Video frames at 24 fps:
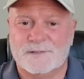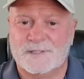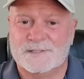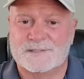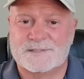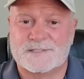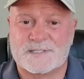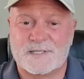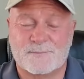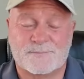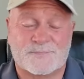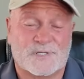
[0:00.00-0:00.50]
it's
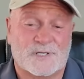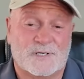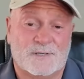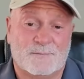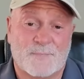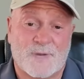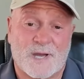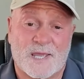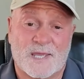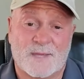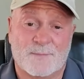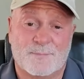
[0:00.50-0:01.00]
something, in
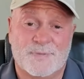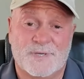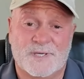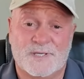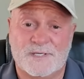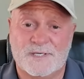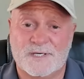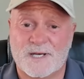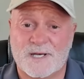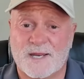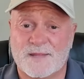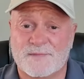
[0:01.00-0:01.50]
my
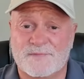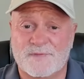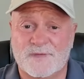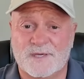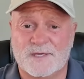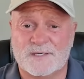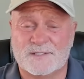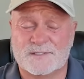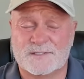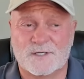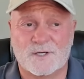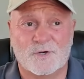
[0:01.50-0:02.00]
opinion, I
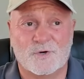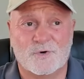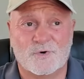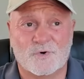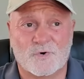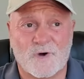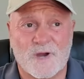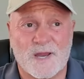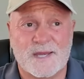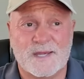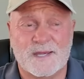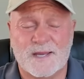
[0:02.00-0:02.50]
think it's a
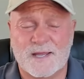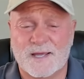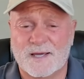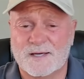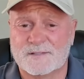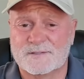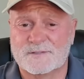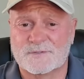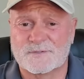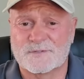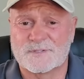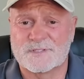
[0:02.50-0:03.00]
great
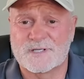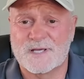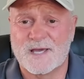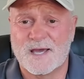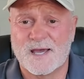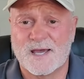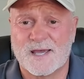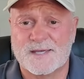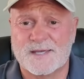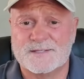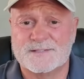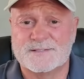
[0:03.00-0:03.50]

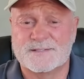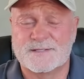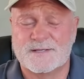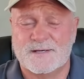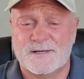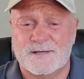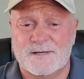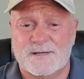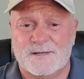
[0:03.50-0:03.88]
exercise.